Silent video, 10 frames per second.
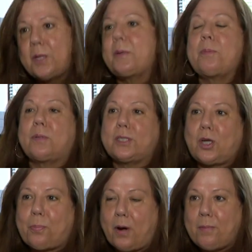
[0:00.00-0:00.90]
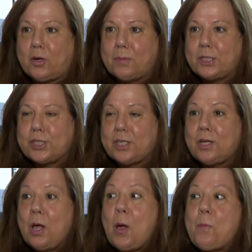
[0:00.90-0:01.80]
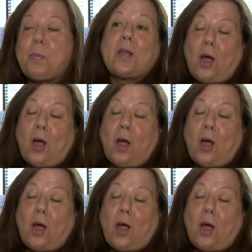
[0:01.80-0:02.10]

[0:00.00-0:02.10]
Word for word: people is our primary mission. But